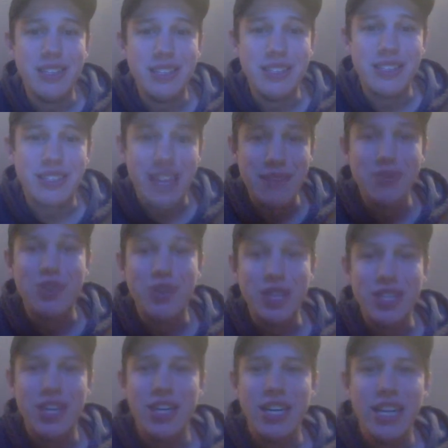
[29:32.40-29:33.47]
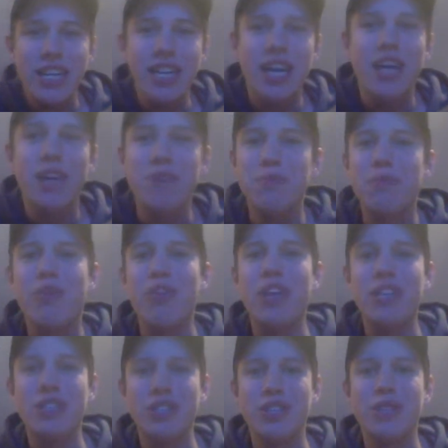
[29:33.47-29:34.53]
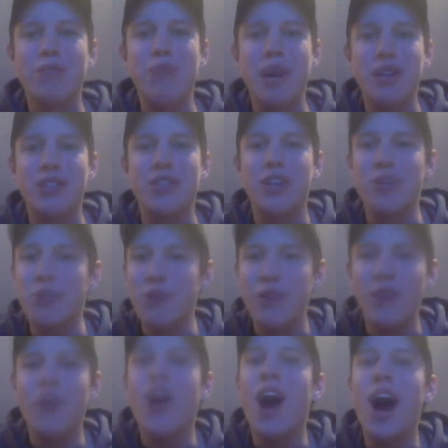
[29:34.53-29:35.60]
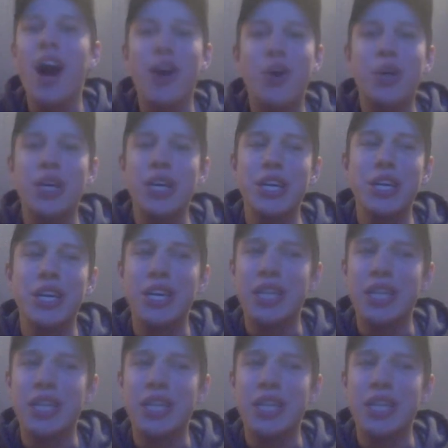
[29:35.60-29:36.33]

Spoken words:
This game is really starting to heat up. Things are about to start moving a lot quicker,